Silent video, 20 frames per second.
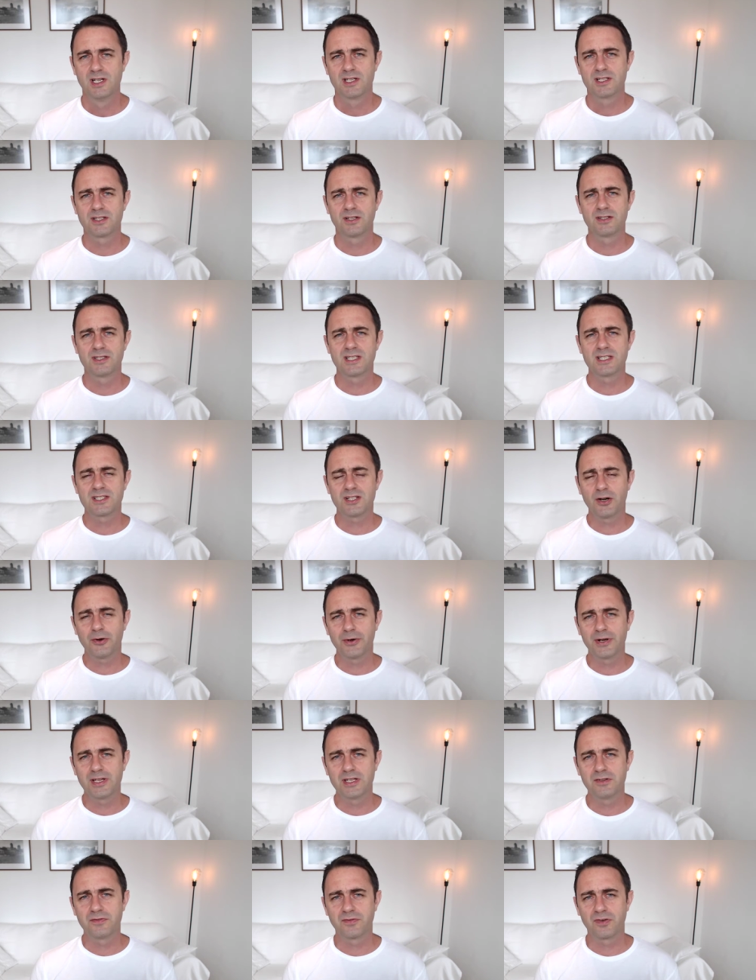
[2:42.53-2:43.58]
So it is not
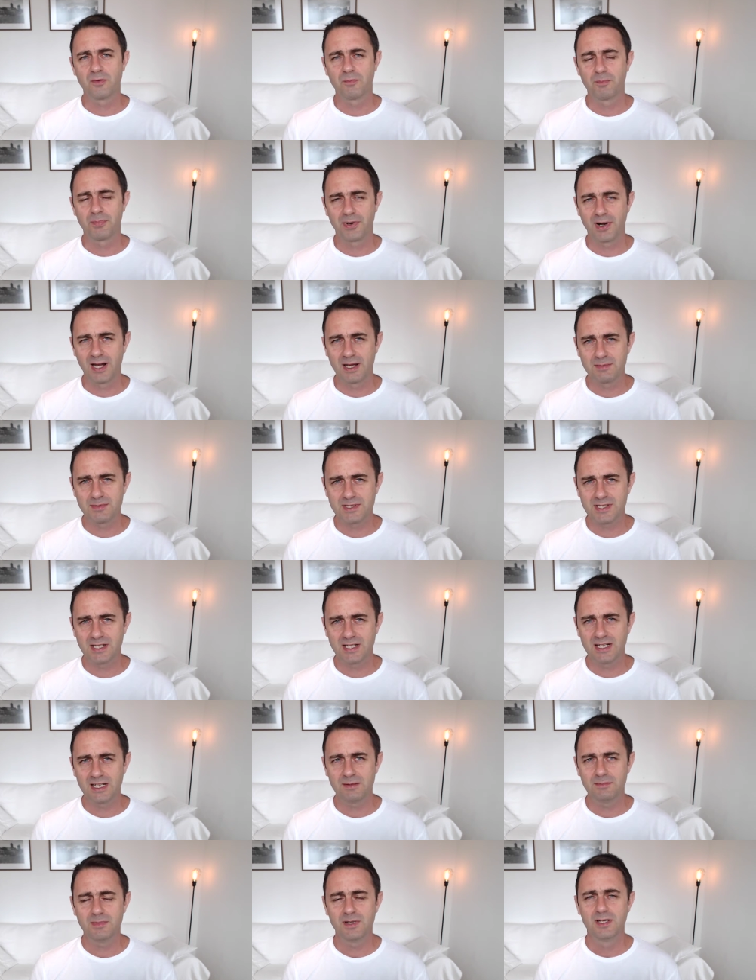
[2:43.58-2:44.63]
ready for prime
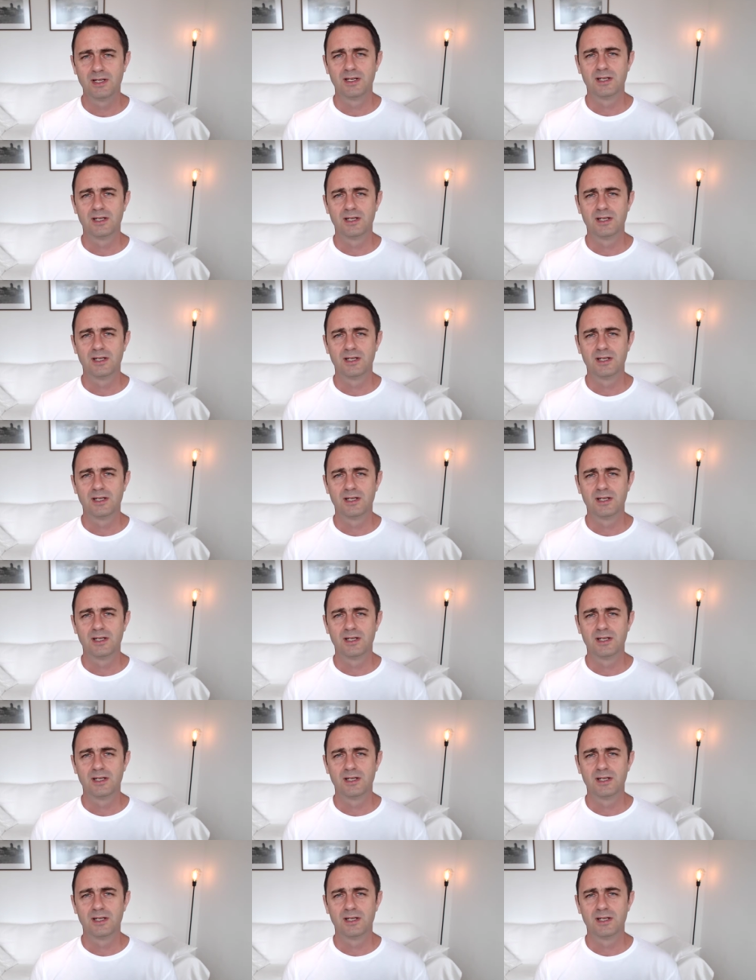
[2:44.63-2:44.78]
time.